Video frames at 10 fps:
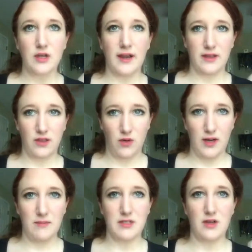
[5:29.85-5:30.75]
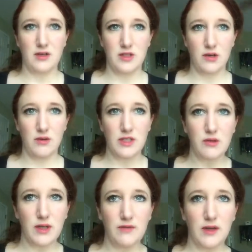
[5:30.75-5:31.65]
the cream is also a
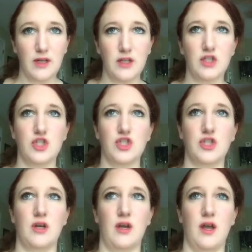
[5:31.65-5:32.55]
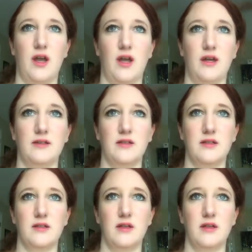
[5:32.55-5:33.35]
dewy finish, and